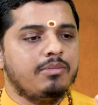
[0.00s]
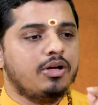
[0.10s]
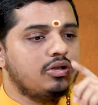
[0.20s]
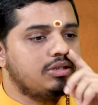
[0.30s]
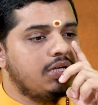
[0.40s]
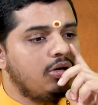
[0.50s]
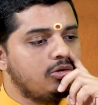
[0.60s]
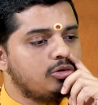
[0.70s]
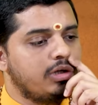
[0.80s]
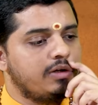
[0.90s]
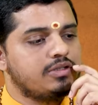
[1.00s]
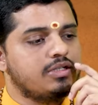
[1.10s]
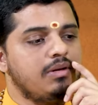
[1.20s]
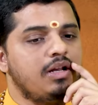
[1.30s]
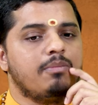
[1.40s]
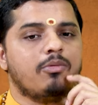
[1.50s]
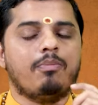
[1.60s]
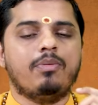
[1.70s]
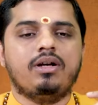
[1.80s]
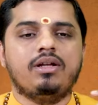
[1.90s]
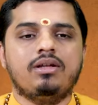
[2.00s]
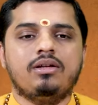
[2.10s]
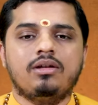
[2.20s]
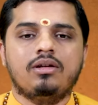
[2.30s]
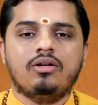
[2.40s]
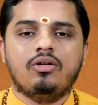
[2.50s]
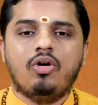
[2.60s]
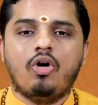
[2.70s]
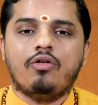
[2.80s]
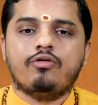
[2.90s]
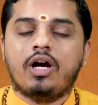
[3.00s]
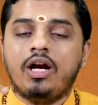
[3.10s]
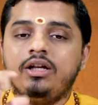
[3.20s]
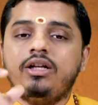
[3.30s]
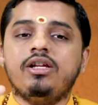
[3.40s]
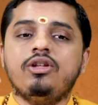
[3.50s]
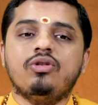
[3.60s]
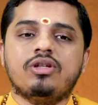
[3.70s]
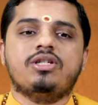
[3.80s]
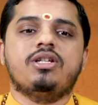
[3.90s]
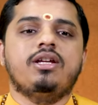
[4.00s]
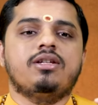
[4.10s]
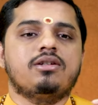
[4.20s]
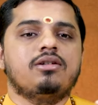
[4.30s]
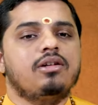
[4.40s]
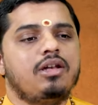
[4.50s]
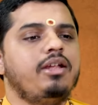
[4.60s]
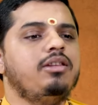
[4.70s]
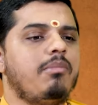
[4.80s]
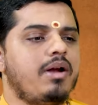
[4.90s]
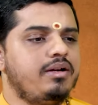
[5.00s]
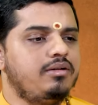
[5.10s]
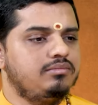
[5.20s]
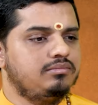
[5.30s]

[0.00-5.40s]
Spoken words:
Because they also have similar property of continuous change like the mind.